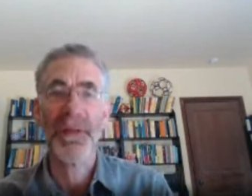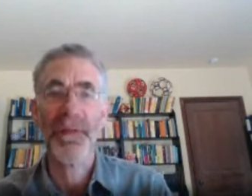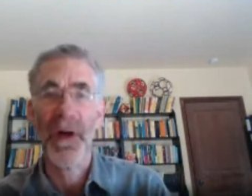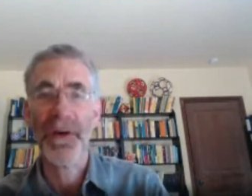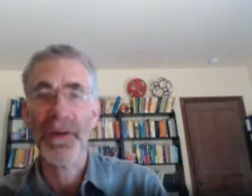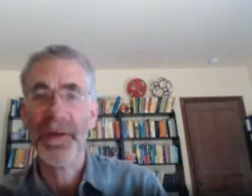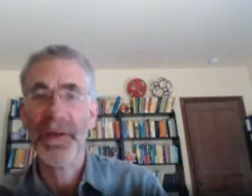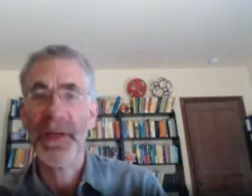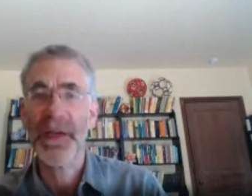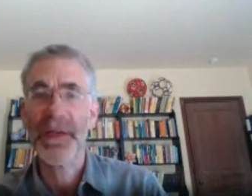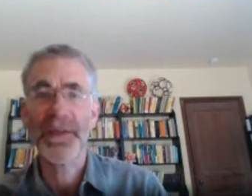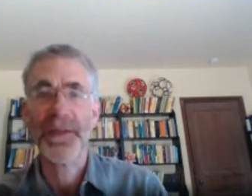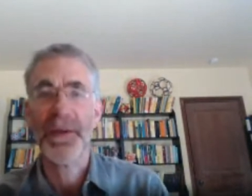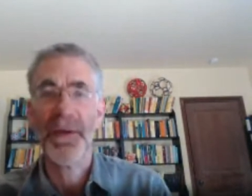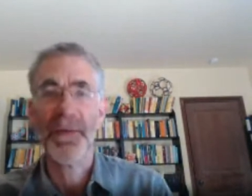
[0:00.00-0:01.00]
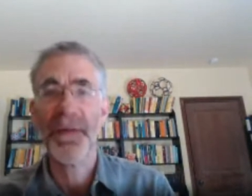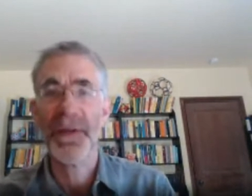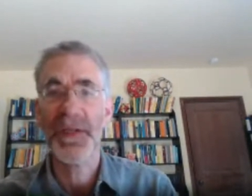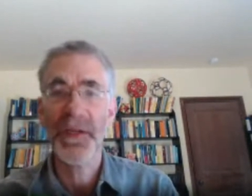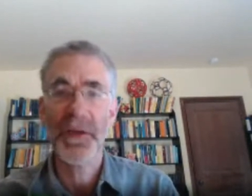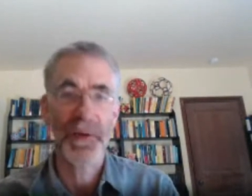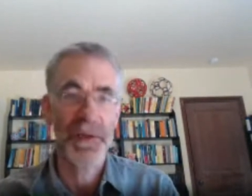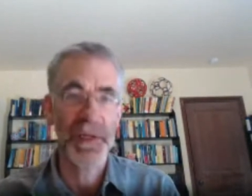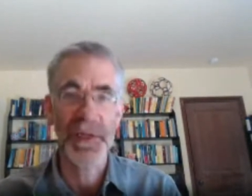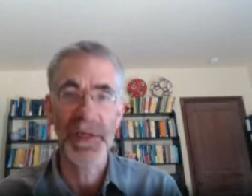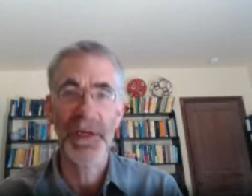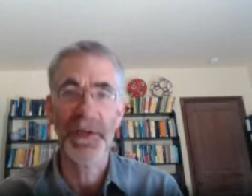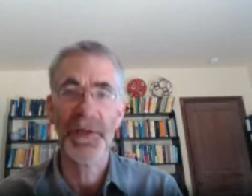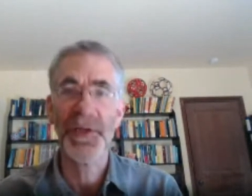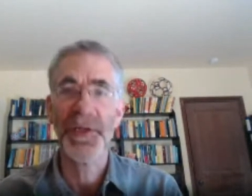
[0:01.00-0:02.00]
of other things, you know,
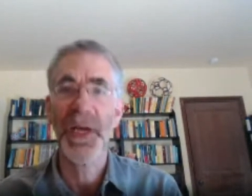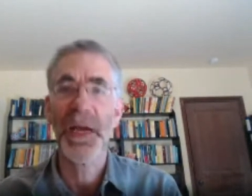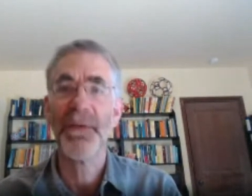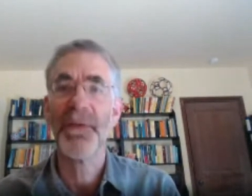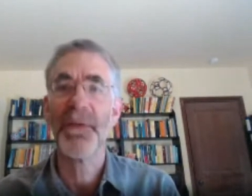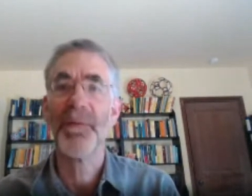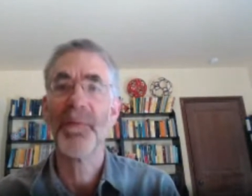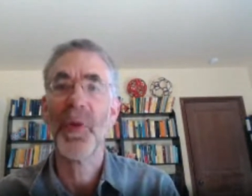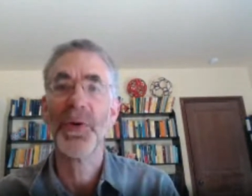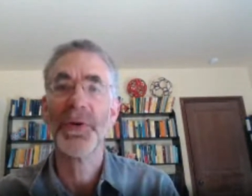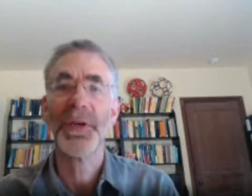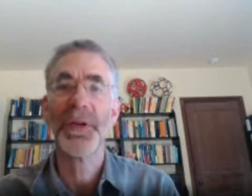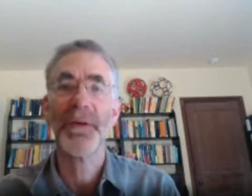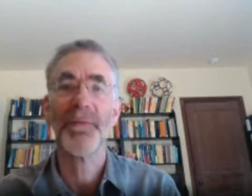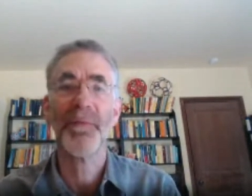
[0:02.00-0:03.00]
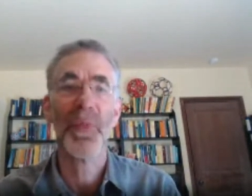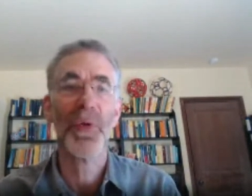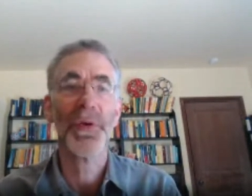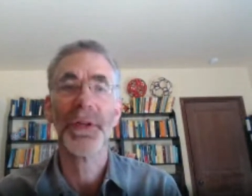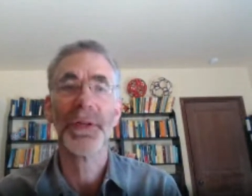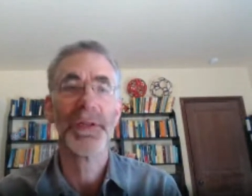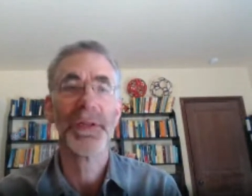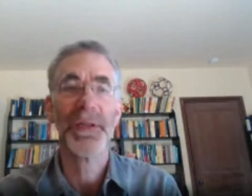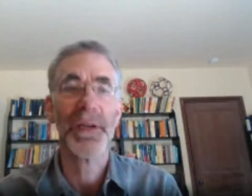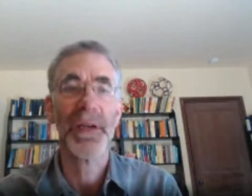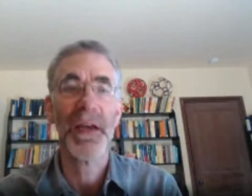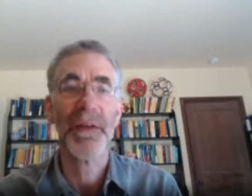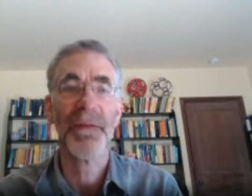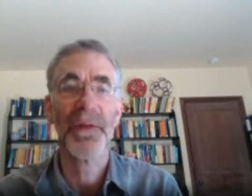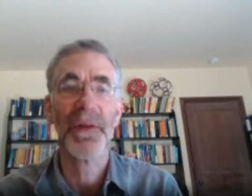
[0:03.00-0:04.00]
viscosity and the shape of the body and buoyancy and
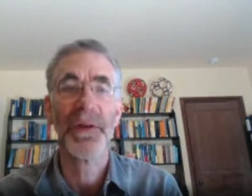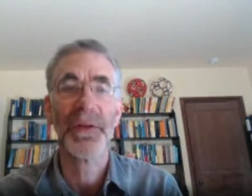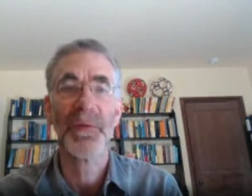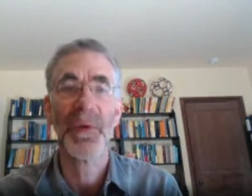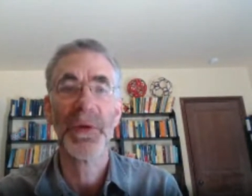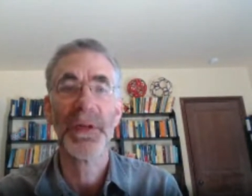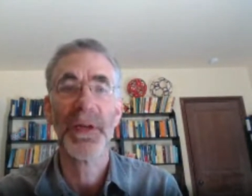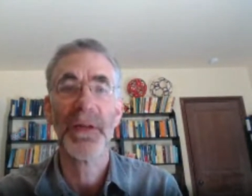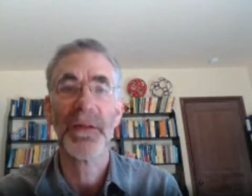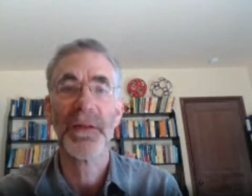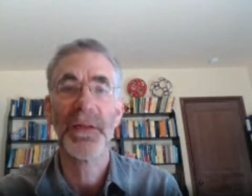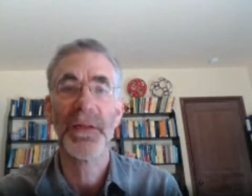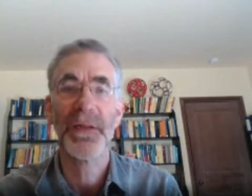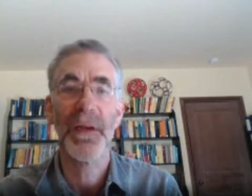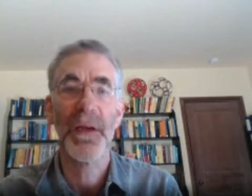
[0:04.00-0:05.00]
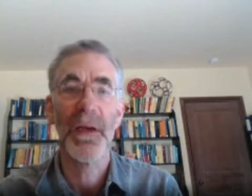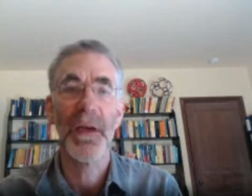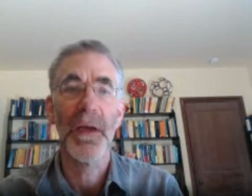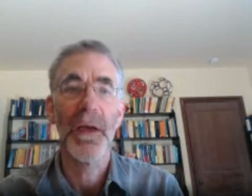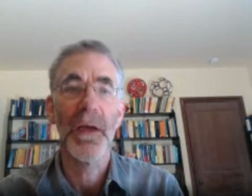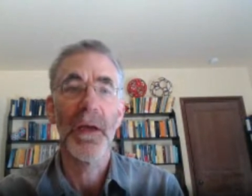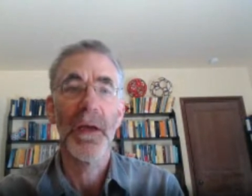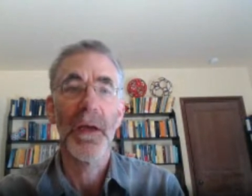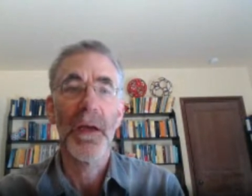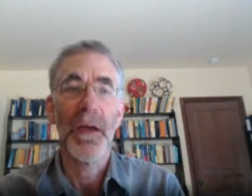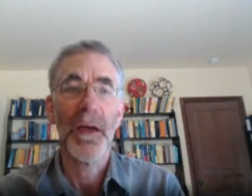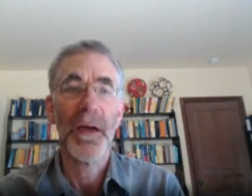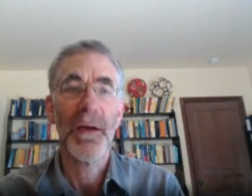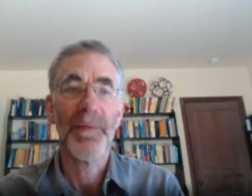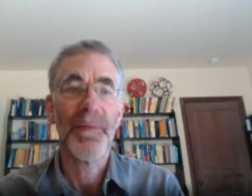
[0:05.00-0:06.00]
heaven knows what else.
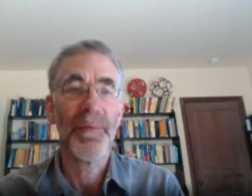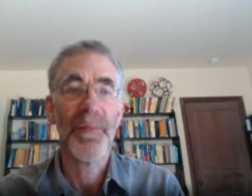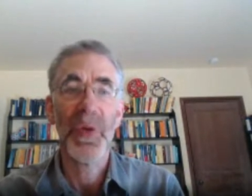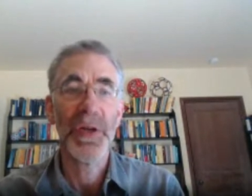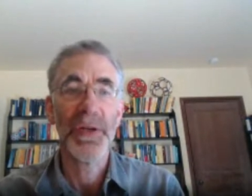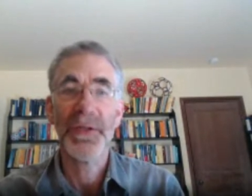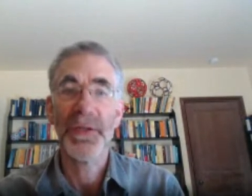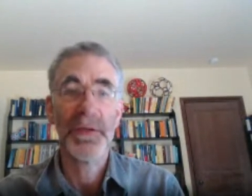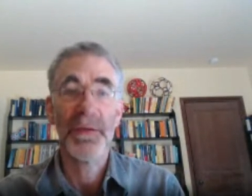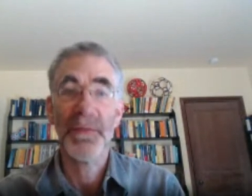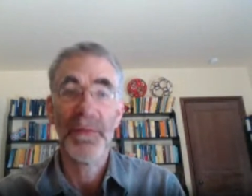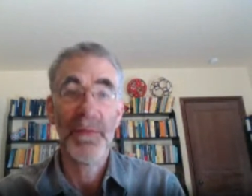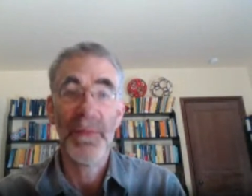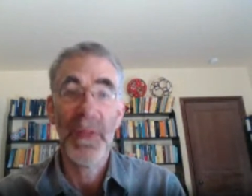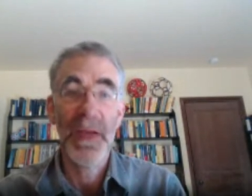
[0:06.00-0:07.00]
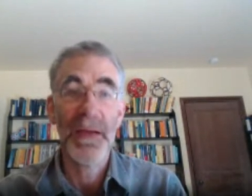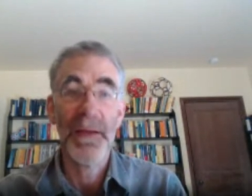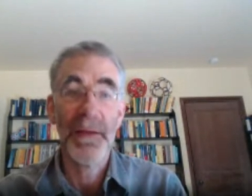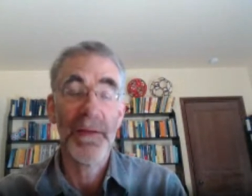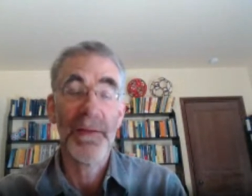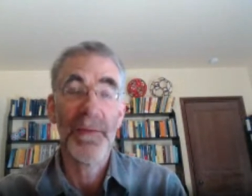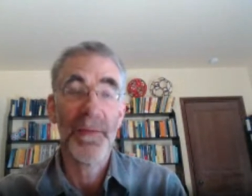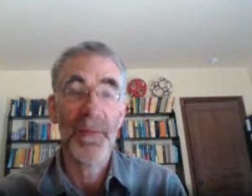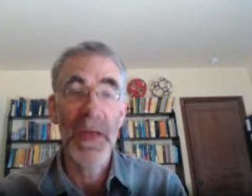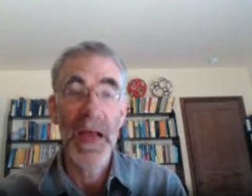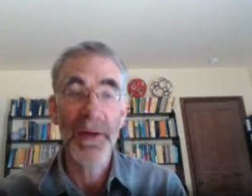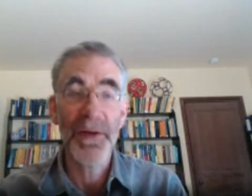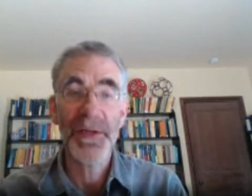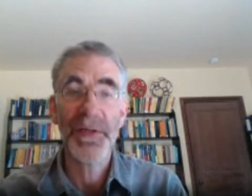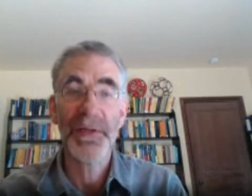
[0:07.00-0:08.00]
Um, but
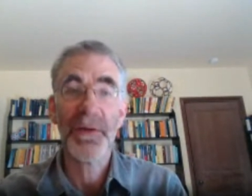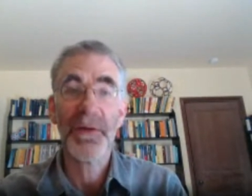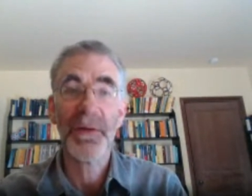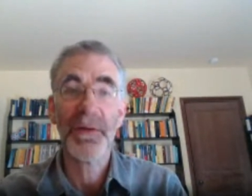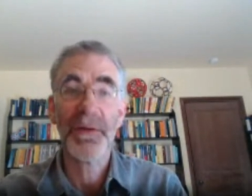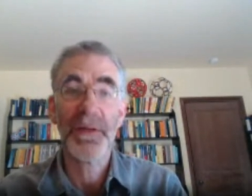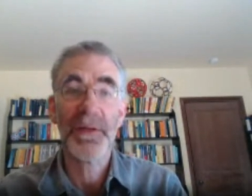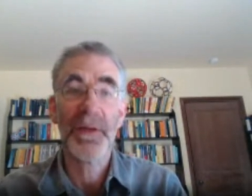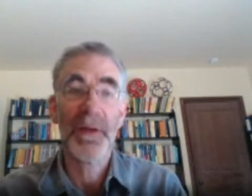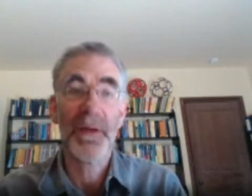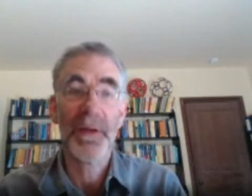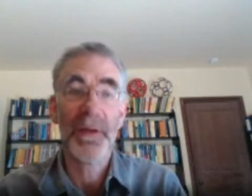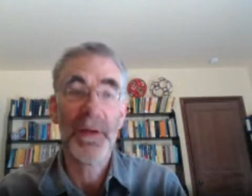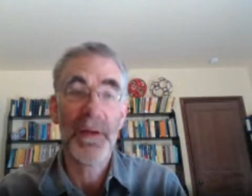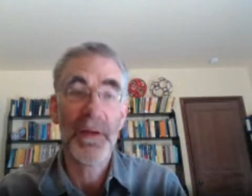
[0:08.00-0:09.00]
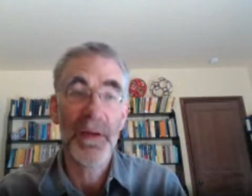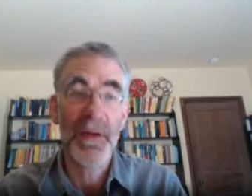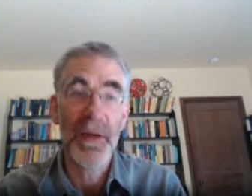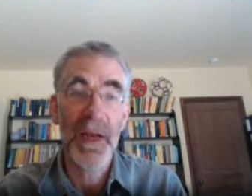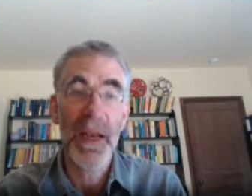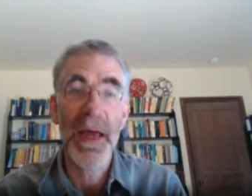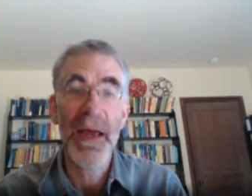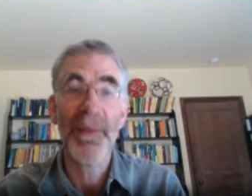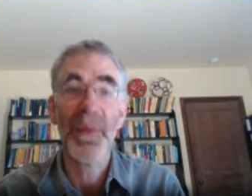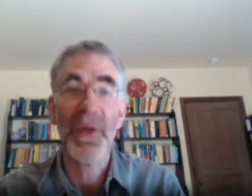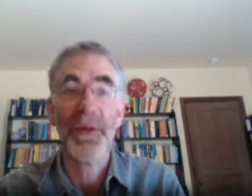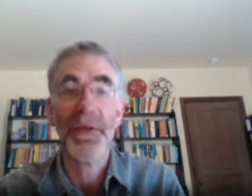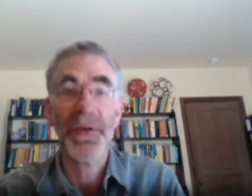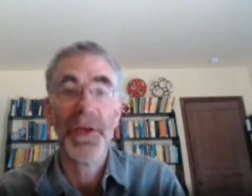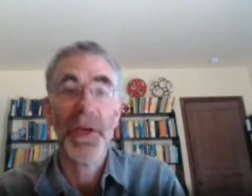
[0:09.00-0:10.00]
Aristotle's claim
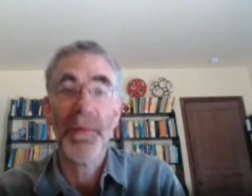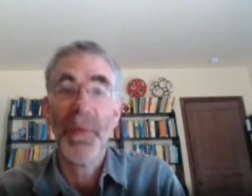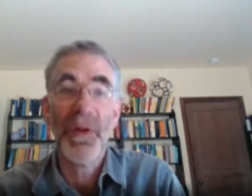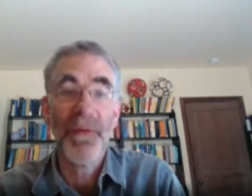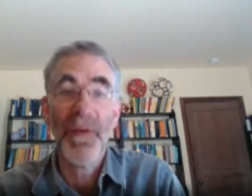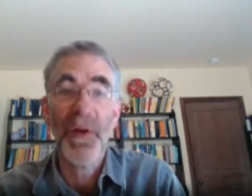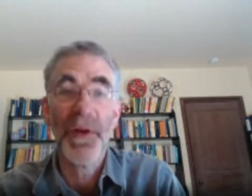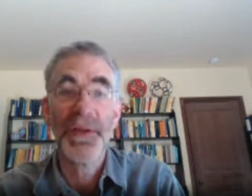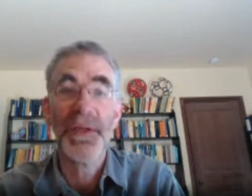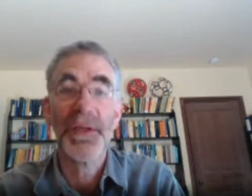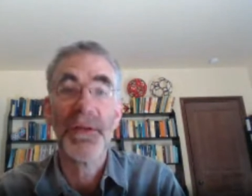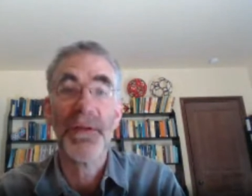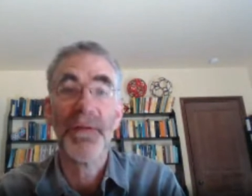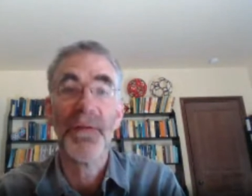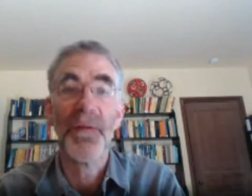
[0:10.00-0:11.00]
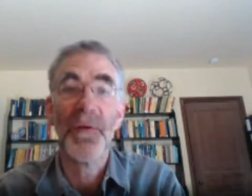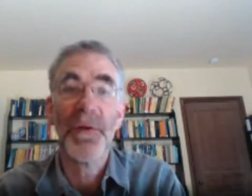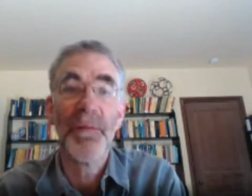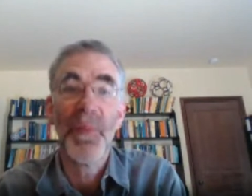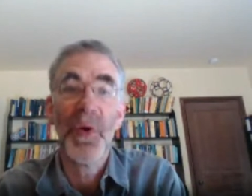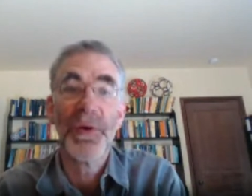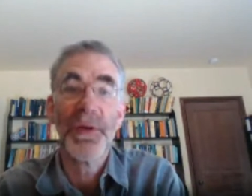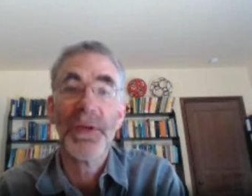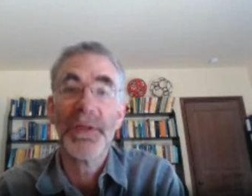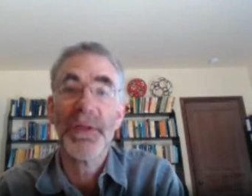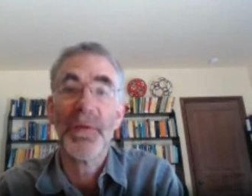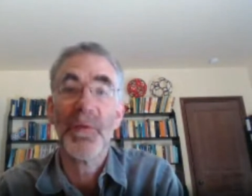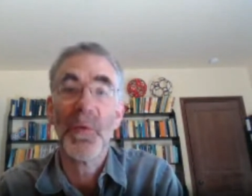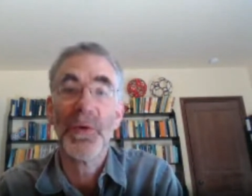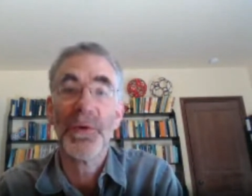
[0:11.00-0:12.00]
that the terminal velocity of falling bodies
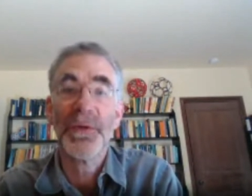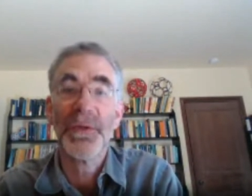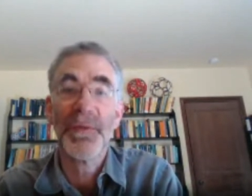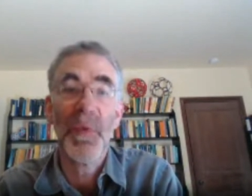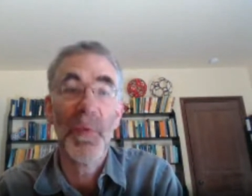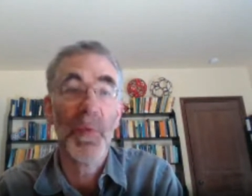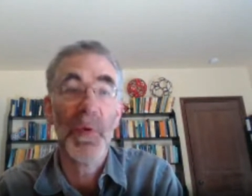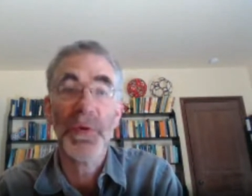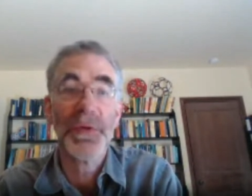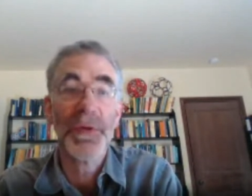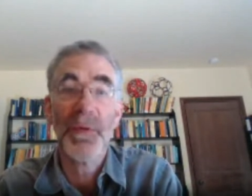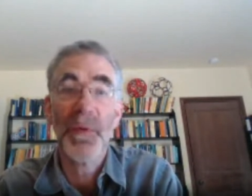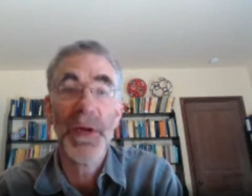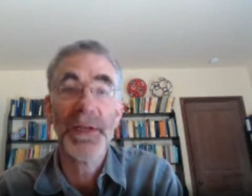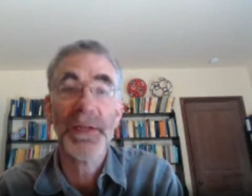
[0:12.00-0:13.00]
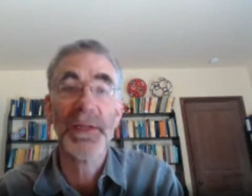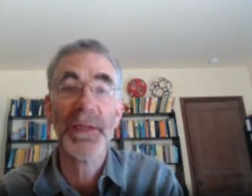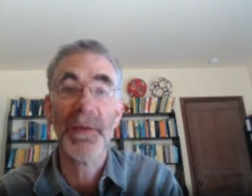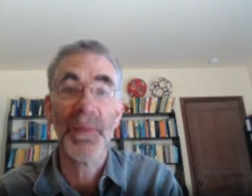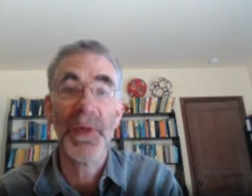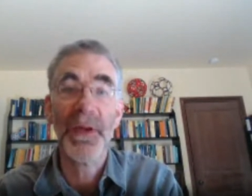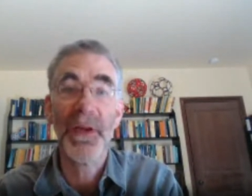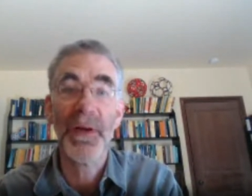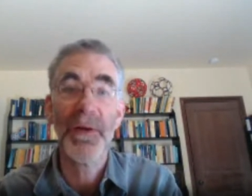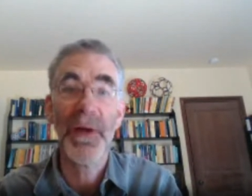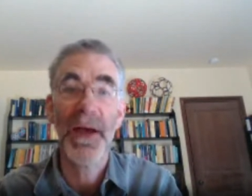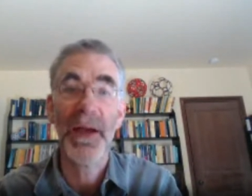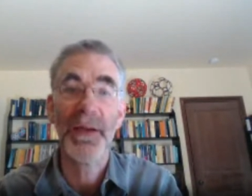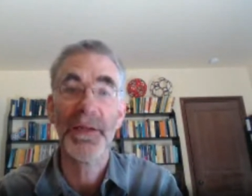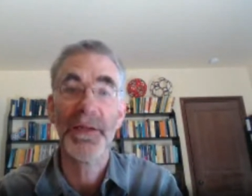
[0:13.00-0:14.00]
in water is proportional to weight is simply
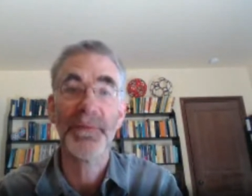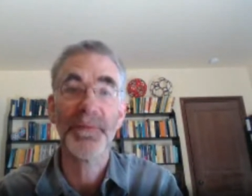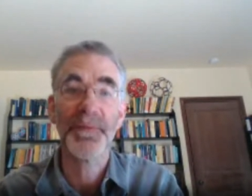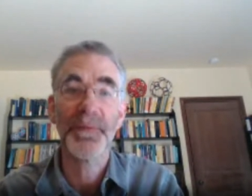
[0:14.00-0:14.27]
correct.